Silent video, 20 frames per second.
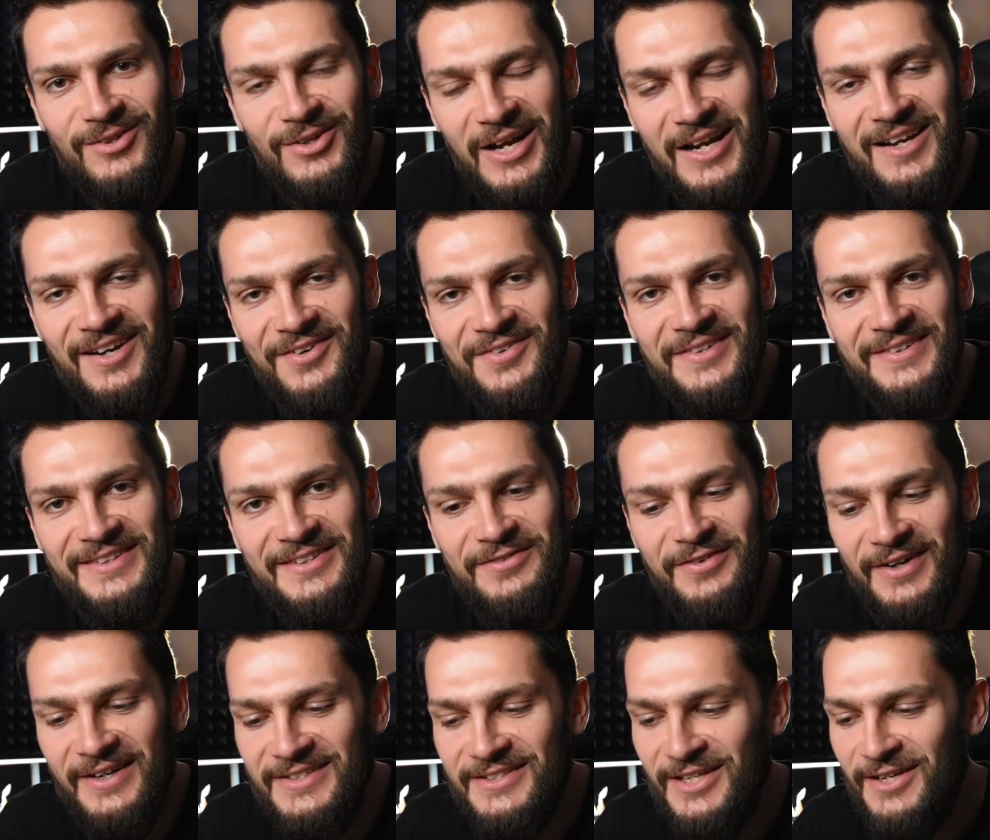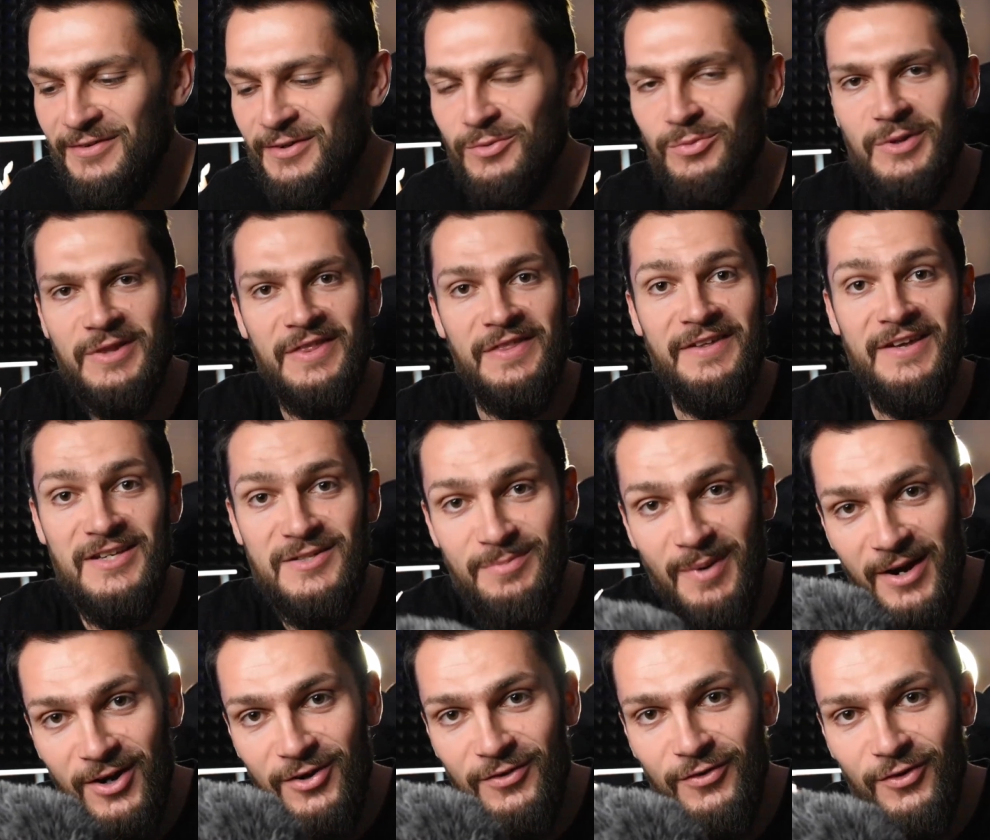You can hear the difference even with this
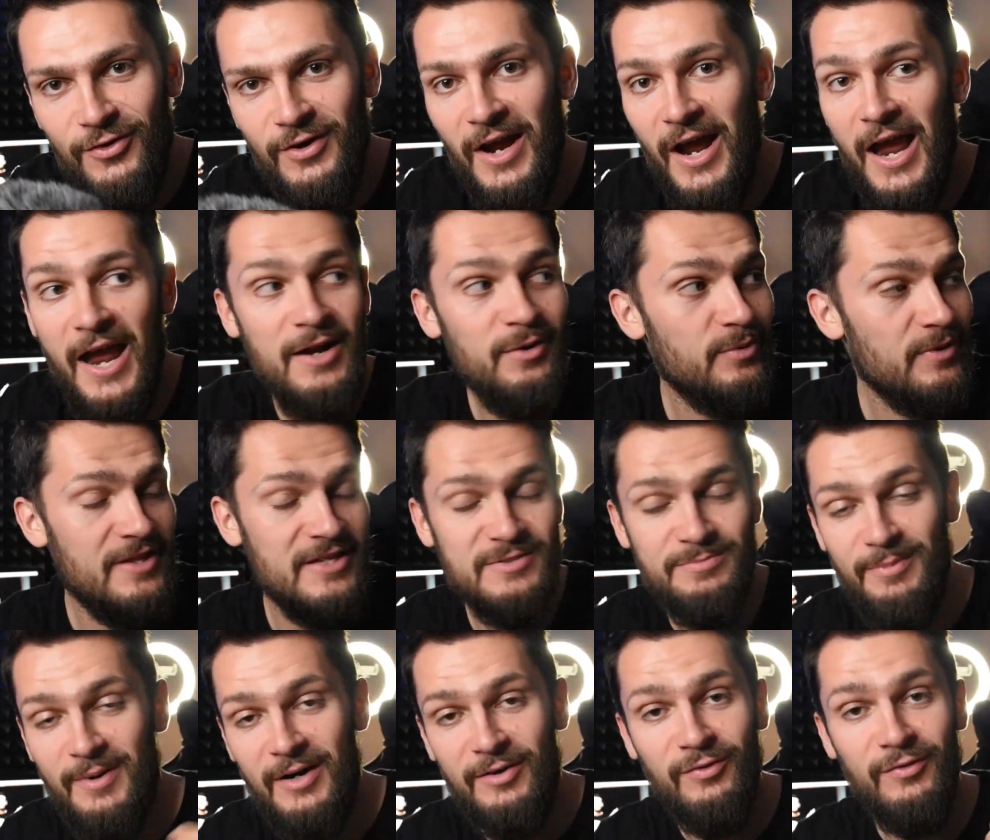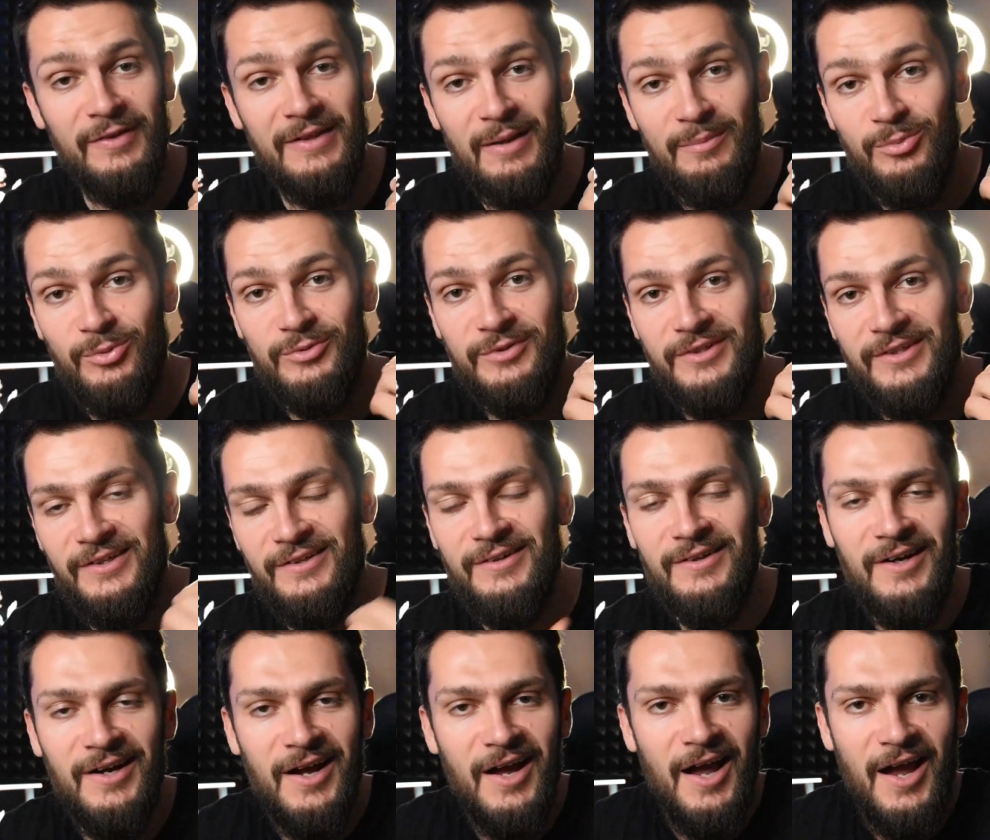microphone and with the smartphone that I put
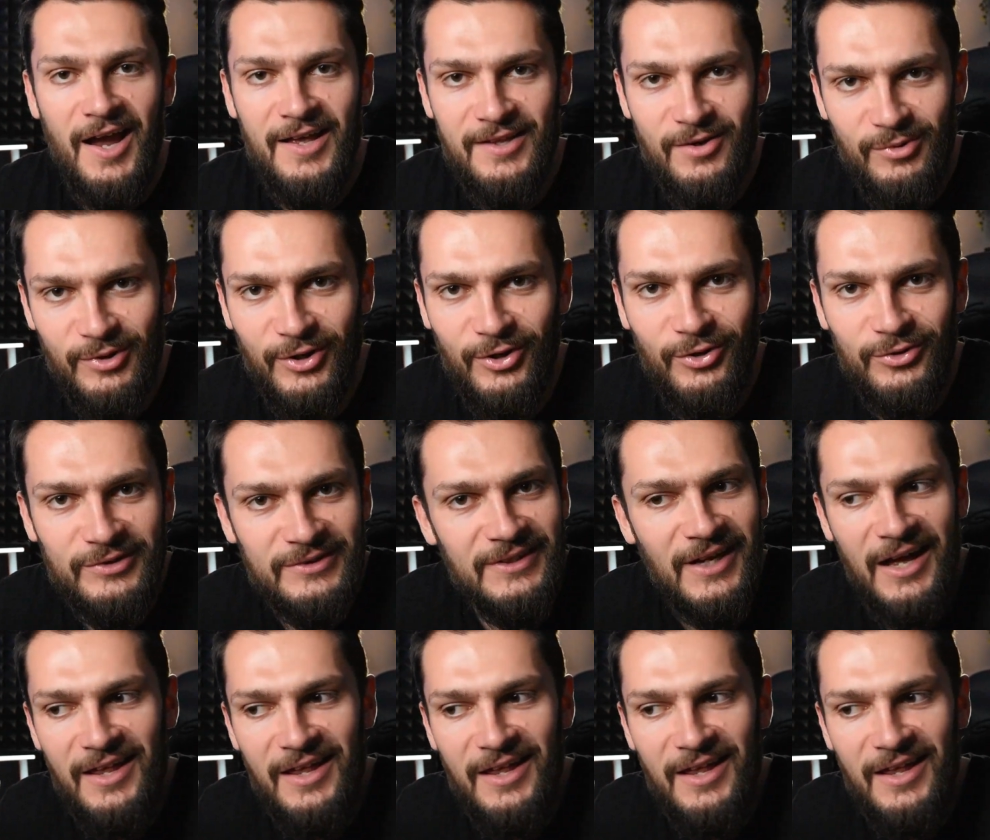here and I recorded.